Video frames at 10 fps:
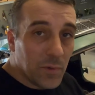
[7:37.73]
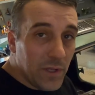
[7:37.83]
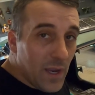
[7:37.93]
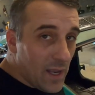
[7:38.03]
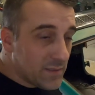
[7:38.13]
So what
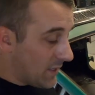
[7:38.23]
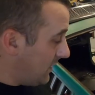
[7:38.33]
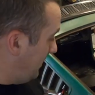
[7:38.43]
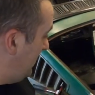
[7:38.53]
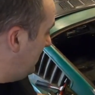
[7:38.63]
do you guys
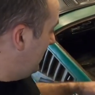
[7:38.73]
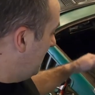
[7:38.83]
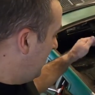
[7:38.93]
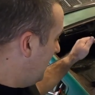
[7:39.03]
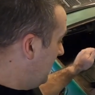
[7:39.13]
think?
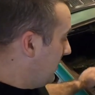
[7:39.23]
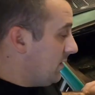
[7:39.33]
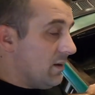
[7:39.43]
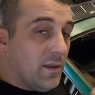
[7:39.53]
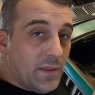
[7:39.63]

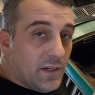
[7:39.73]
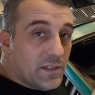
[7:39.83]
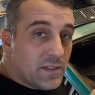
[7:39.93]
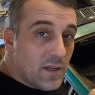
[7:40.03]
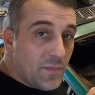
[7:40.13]
Think
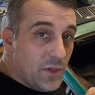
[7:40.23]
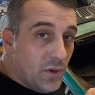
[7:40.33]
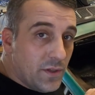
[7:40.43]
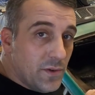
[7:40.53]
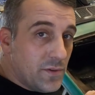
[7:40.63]
this is something
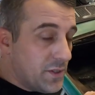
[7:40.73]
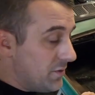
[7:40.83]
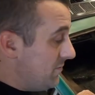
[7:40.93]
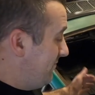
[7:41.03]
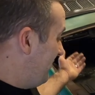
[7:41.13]
you could do
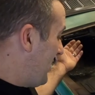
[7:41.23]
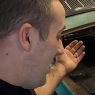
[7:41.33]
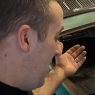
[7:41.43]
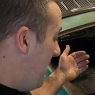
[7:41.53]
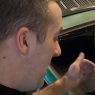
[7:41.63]
too?
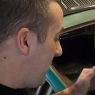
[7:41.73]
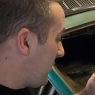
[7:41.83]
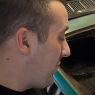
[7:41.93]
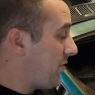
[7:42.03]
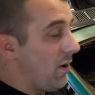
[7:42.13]

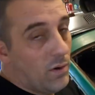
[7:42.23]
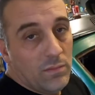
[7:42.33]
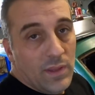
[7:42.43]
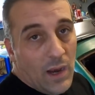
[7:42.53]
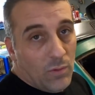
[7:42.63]
Never
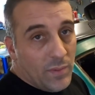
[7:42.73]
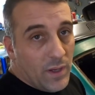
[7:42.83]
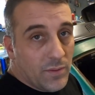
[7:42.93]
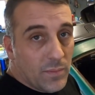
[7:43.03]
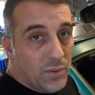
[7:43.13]
thought that I would be
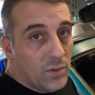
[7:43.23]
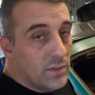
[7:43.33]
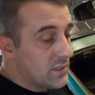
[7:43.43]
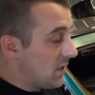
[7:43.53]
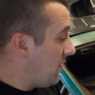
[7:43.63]
able to pull this